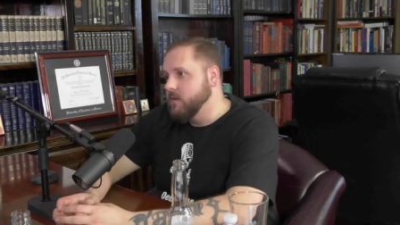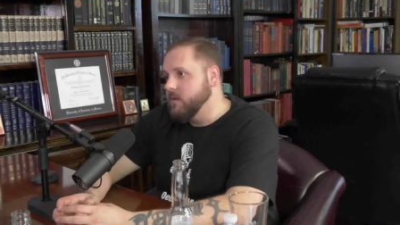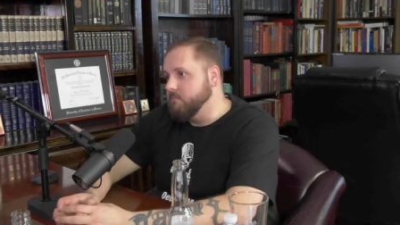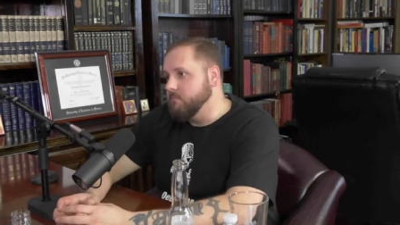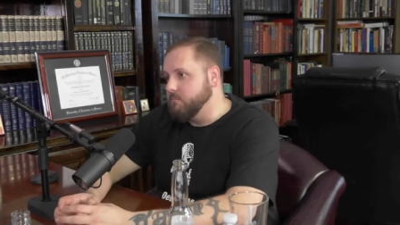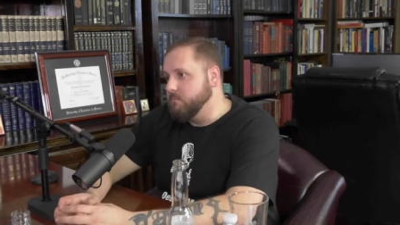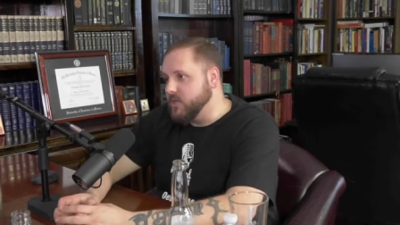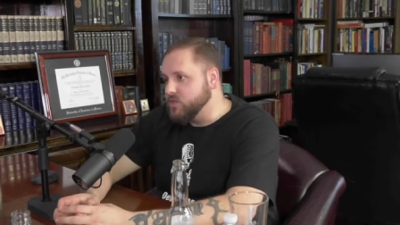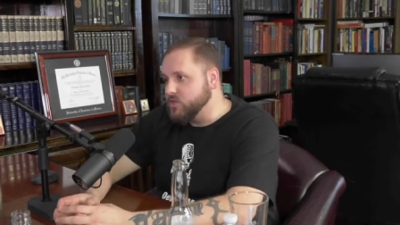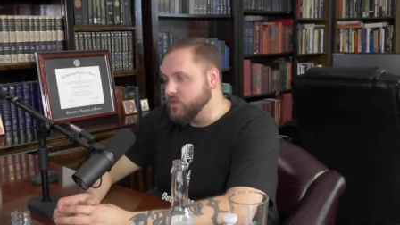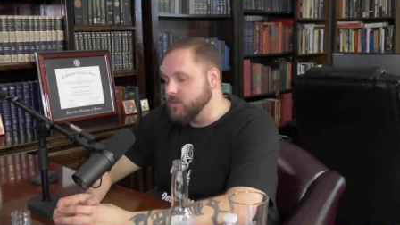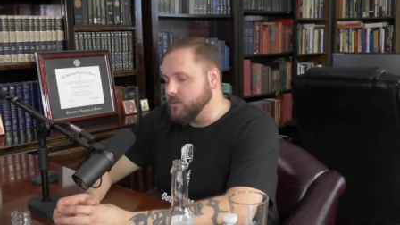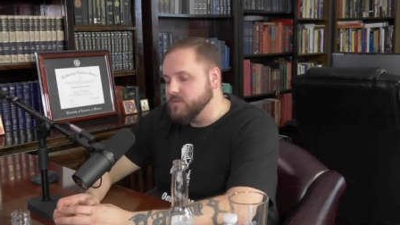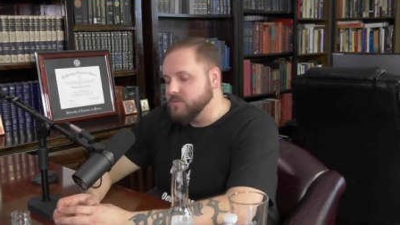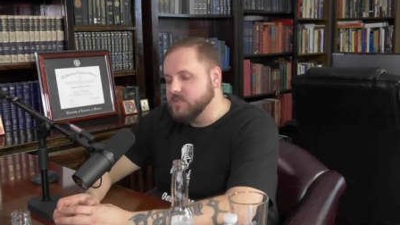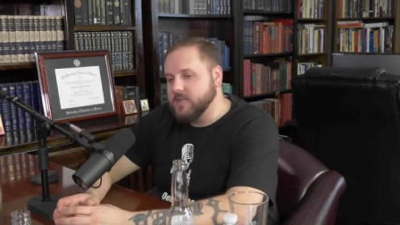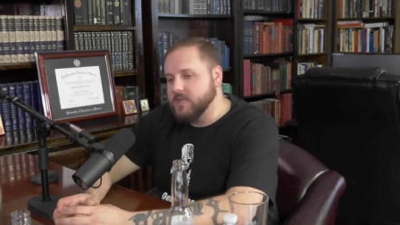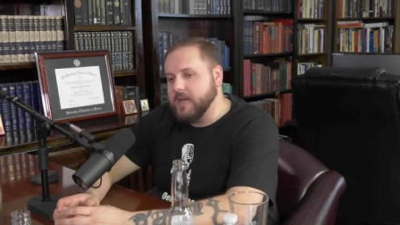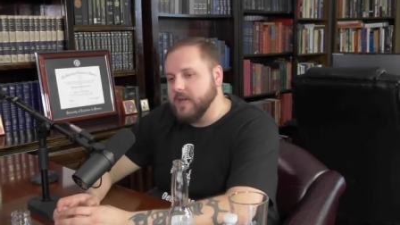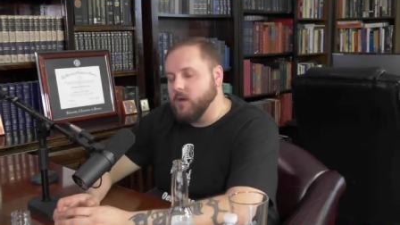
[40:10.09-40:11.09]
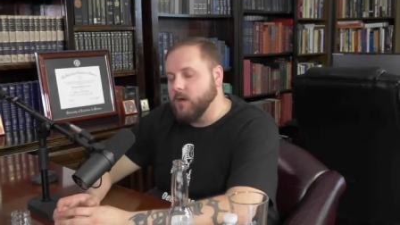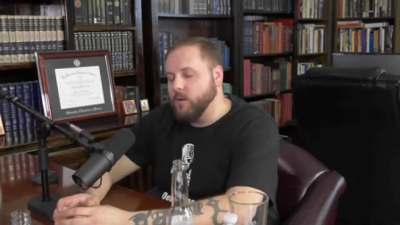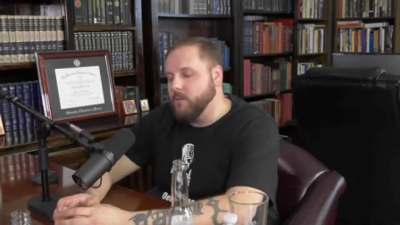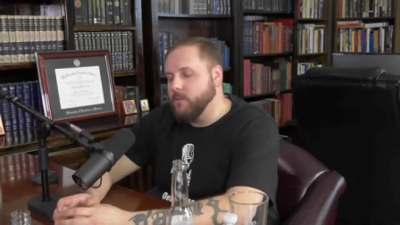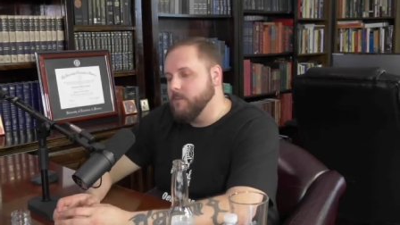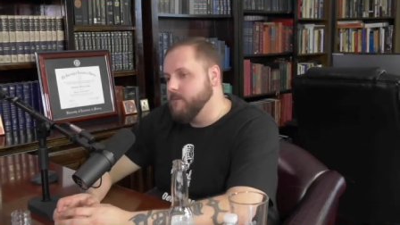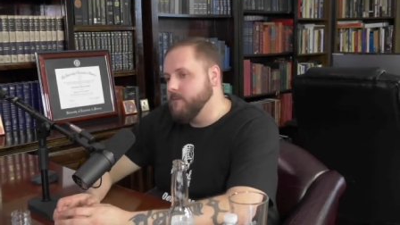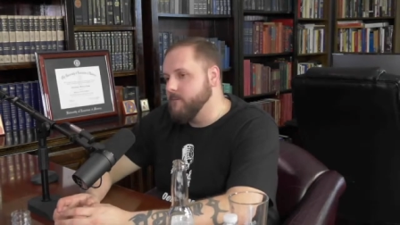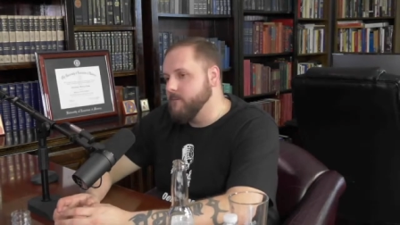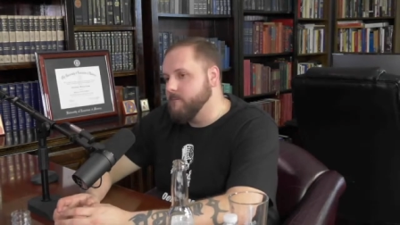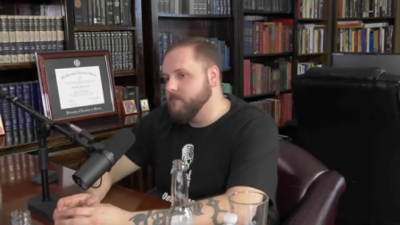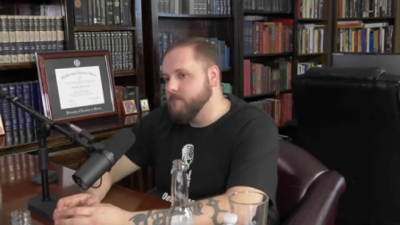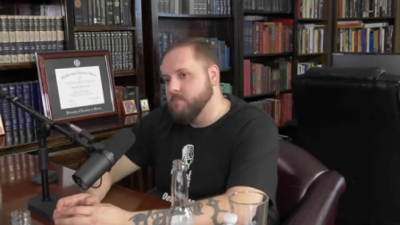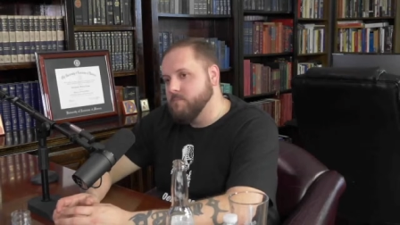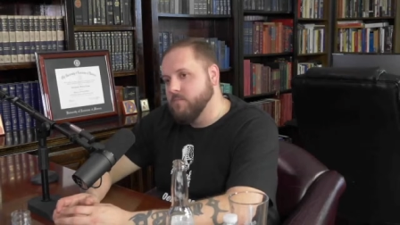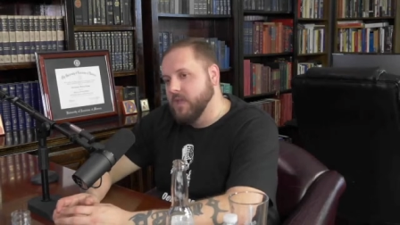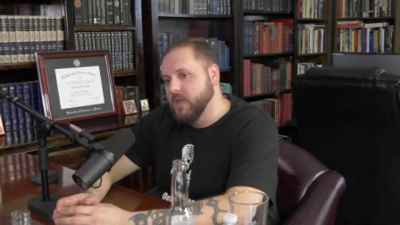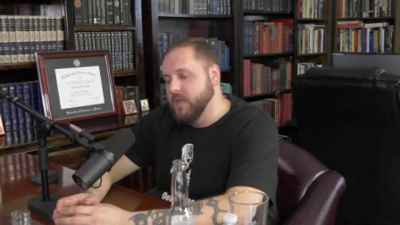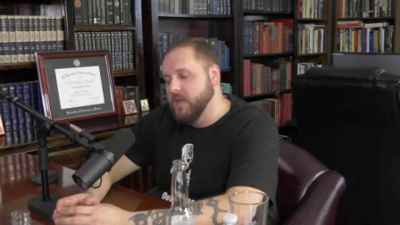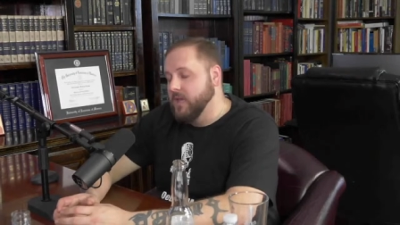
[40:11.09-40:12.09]
bishops. Oh, now, How you can do that today?
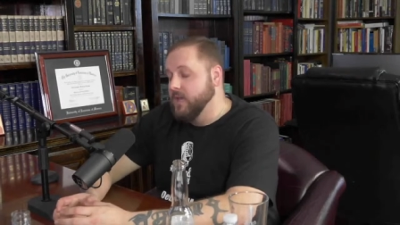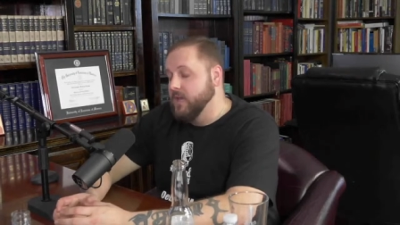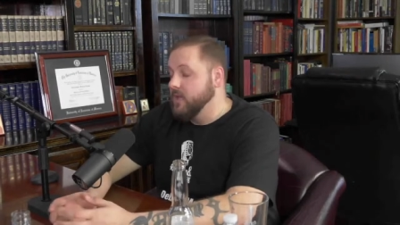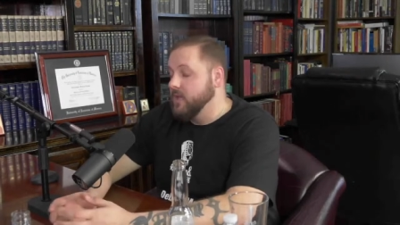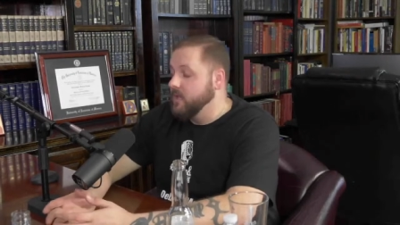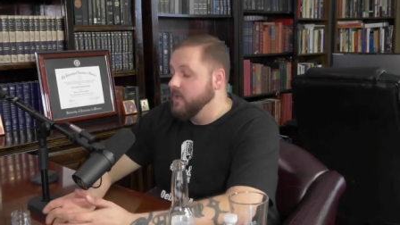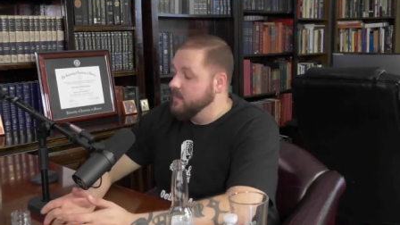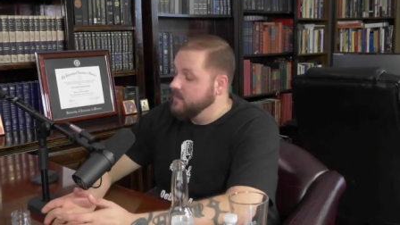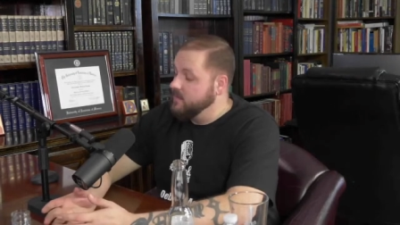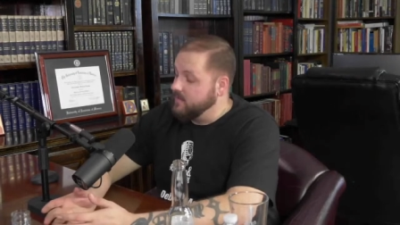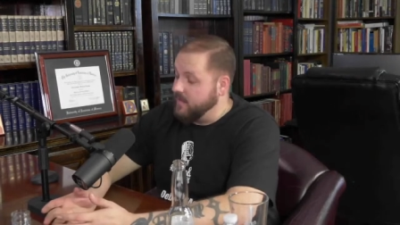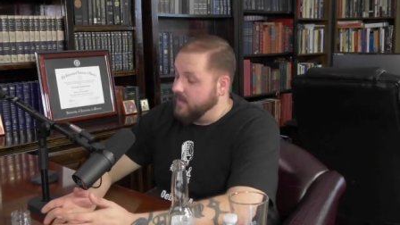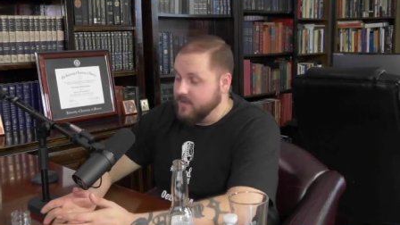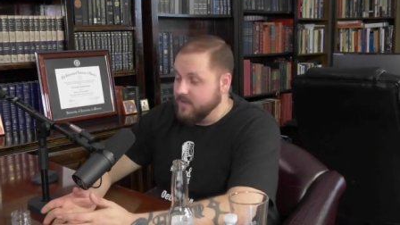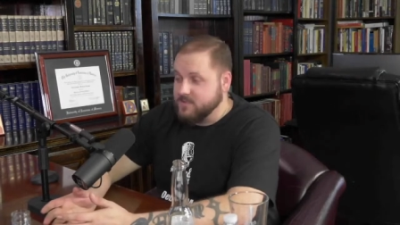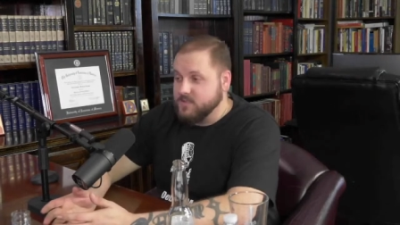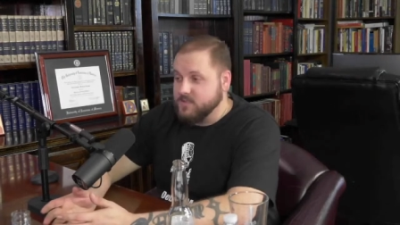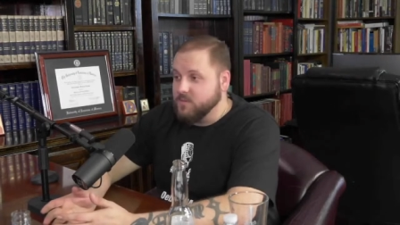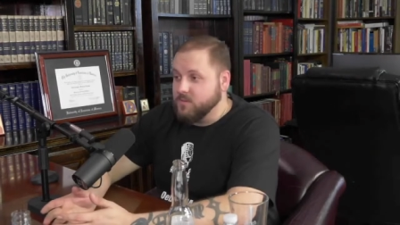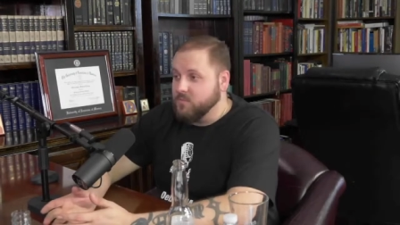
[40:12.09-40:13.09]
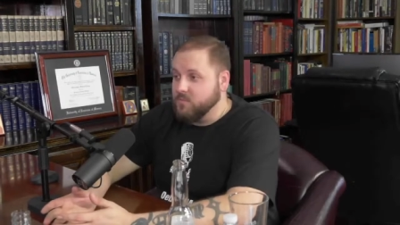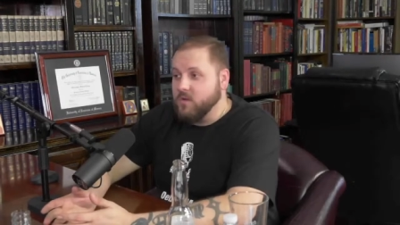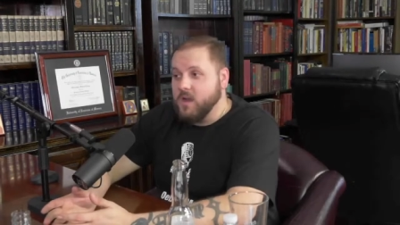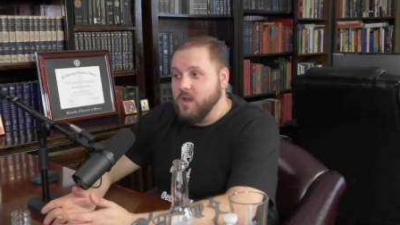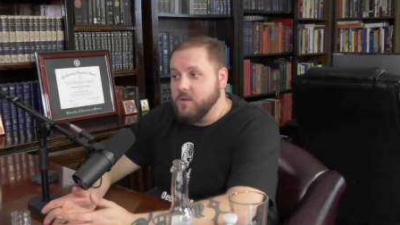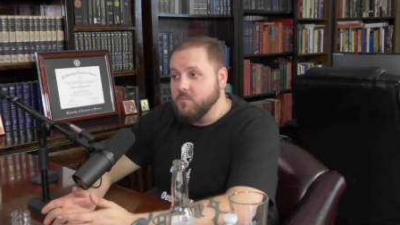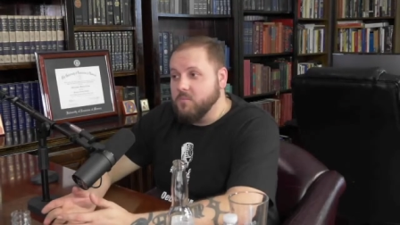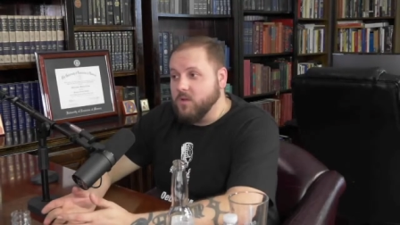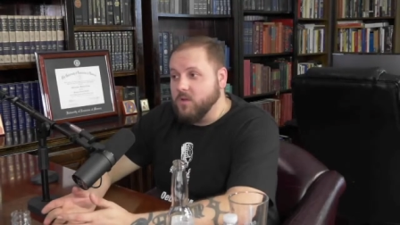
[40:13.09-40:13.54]
That's the problem.